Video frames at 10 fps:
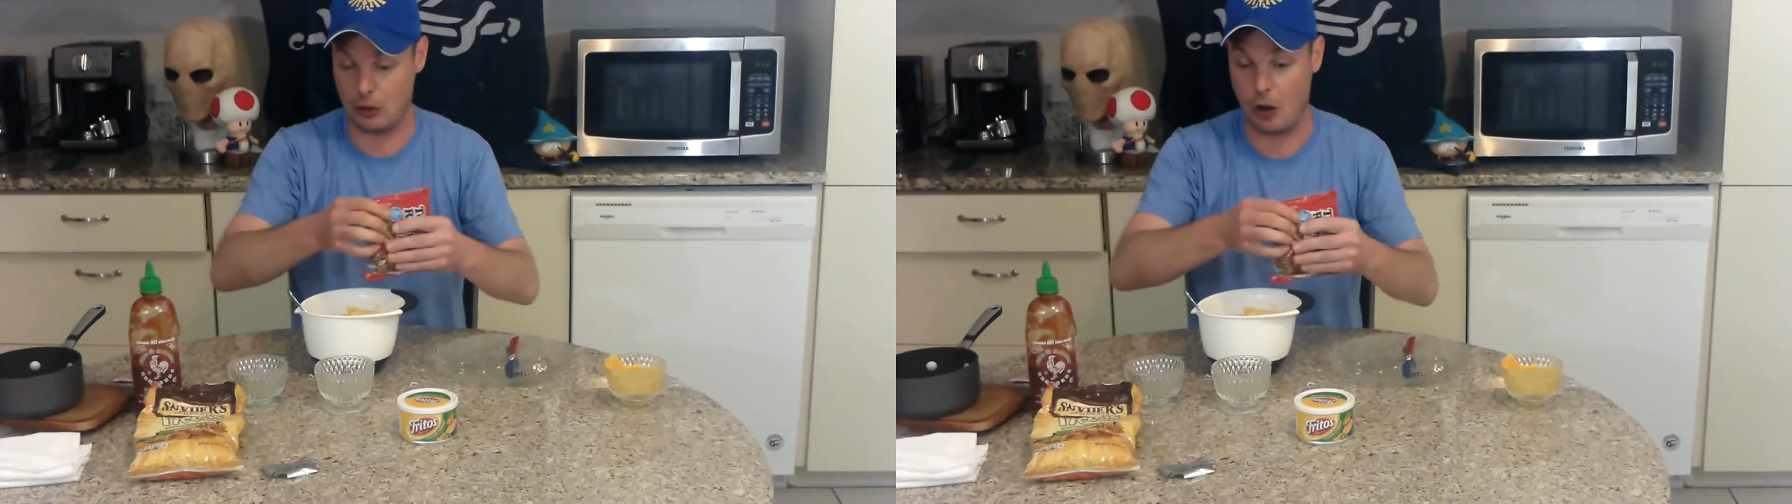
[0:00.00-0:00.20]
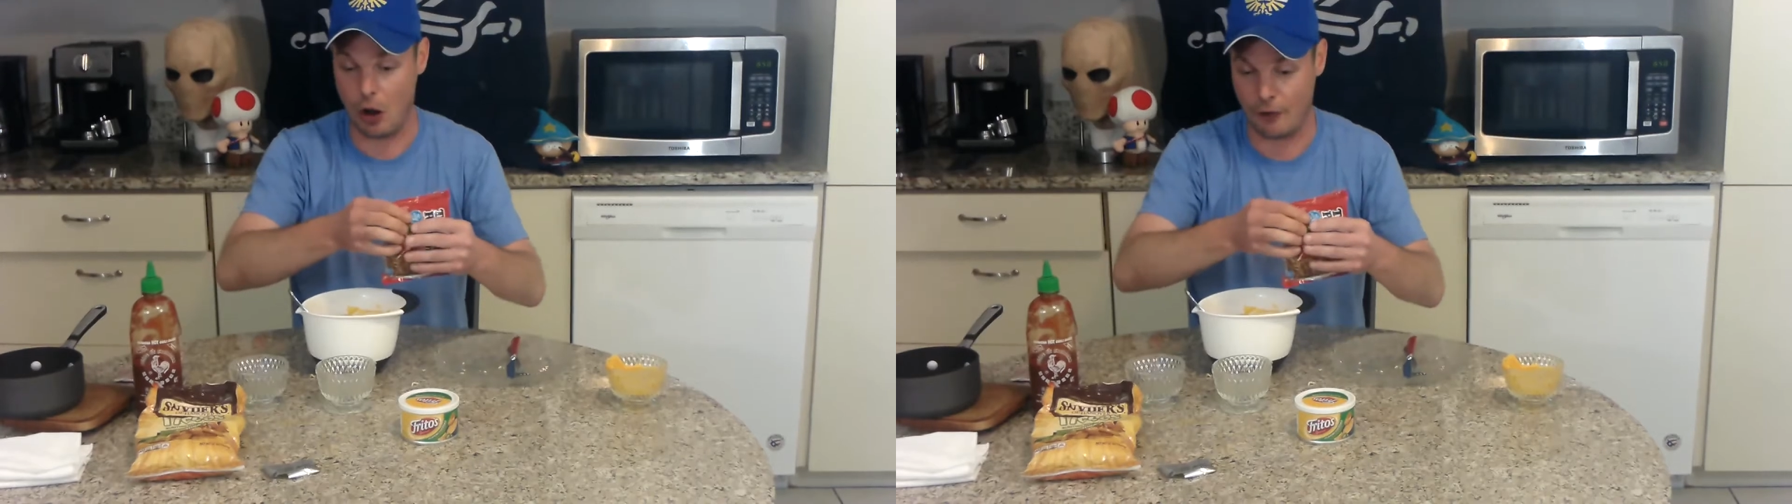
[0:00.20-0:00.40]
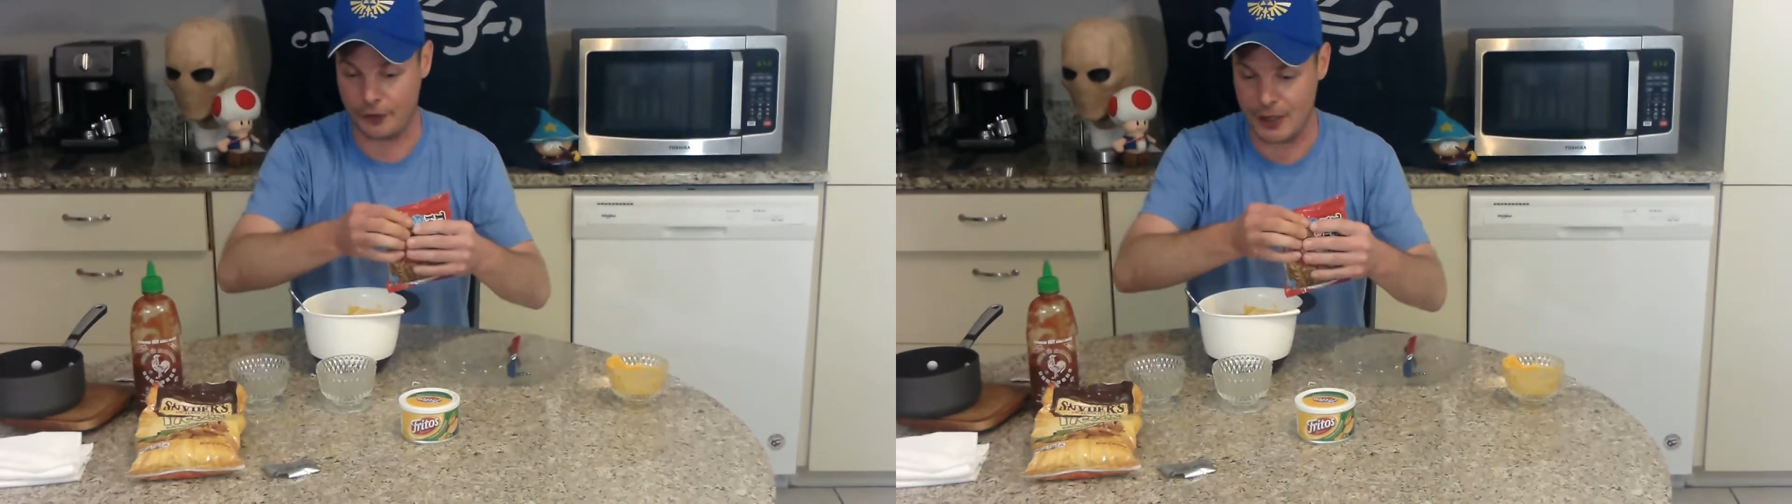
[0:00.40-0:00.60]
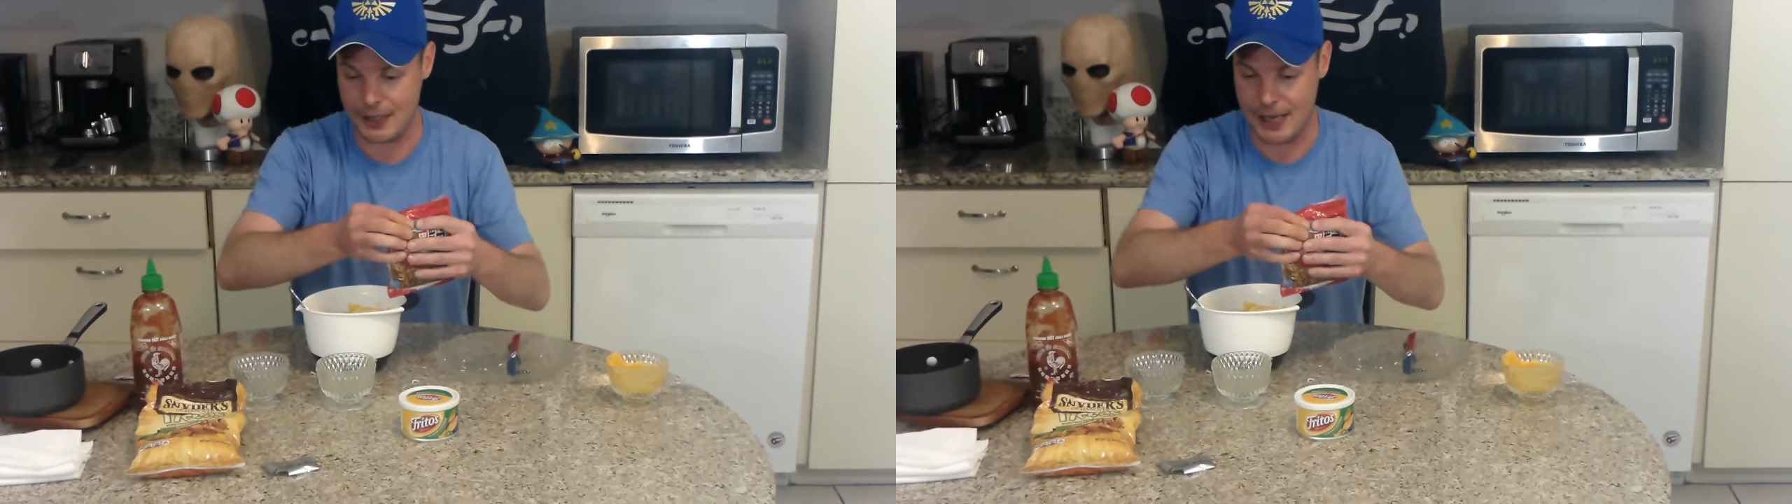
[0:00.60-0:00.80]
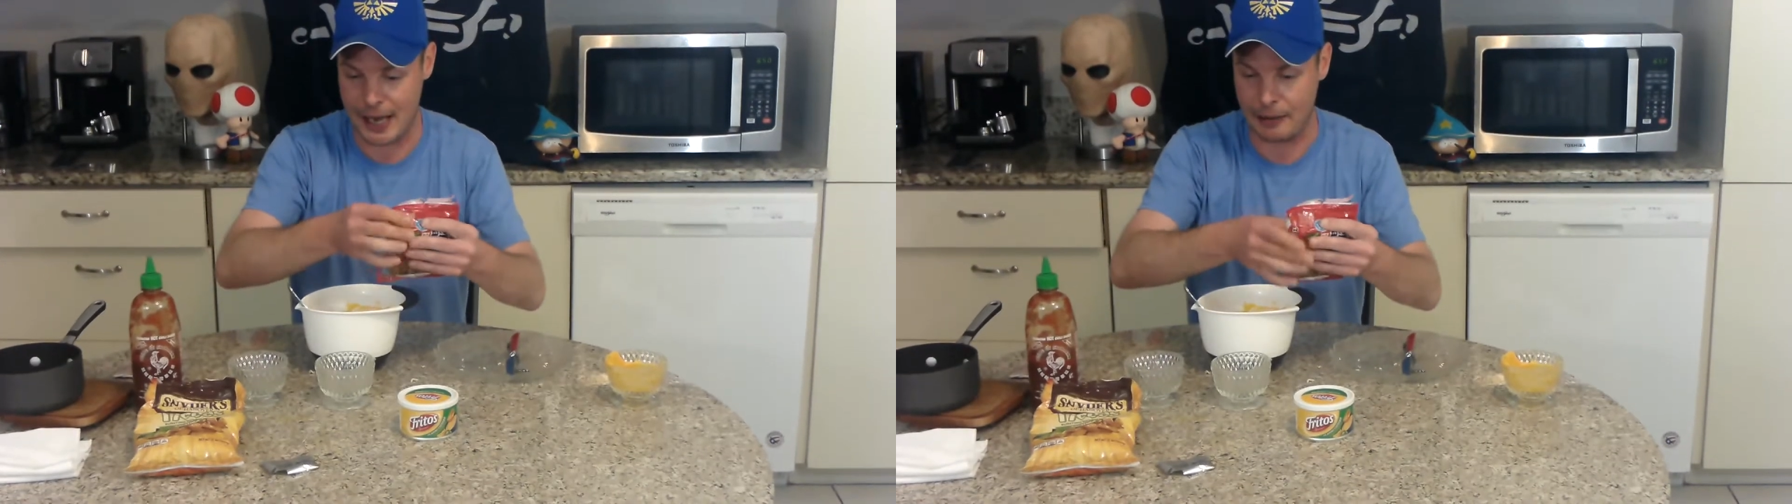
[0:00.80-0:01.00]
often
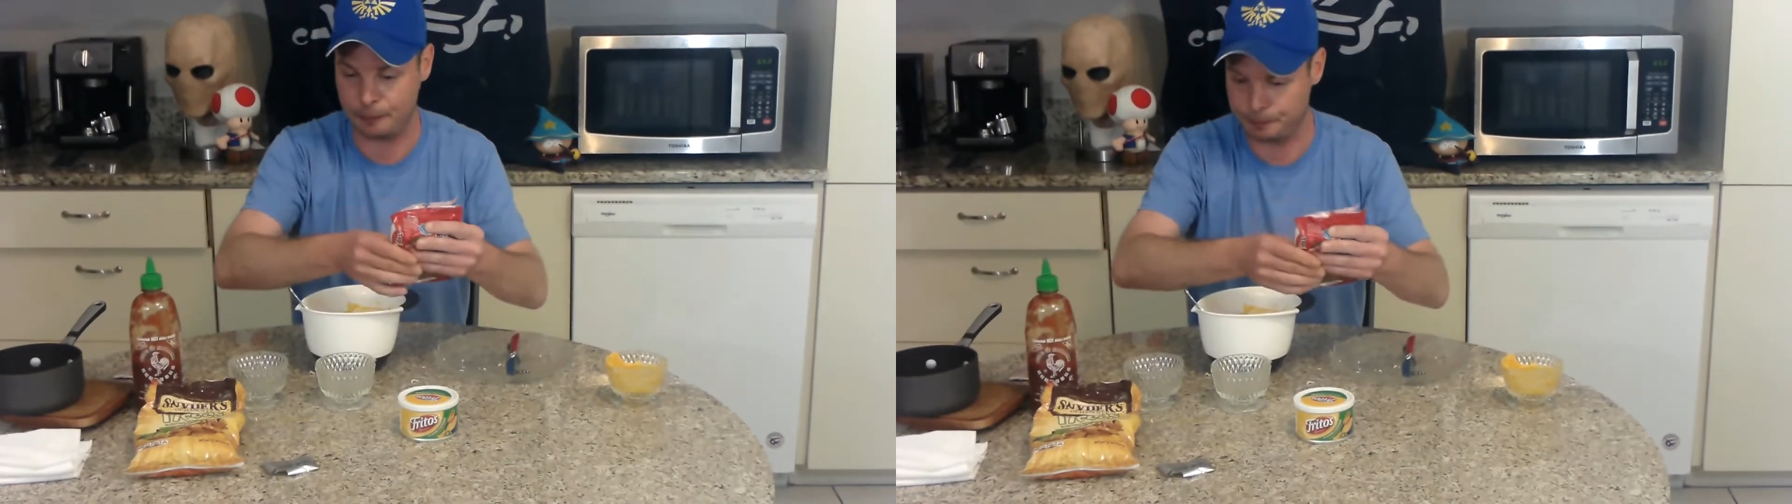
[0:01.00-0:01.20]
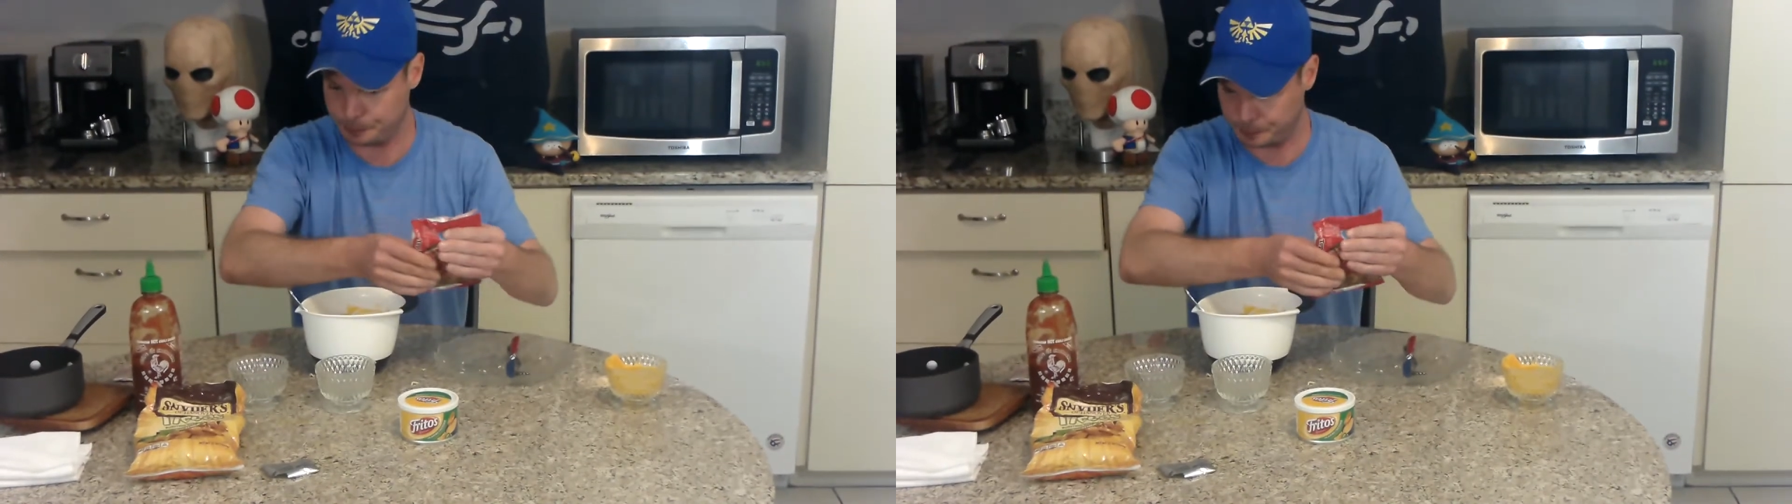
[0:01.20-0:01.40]
as that,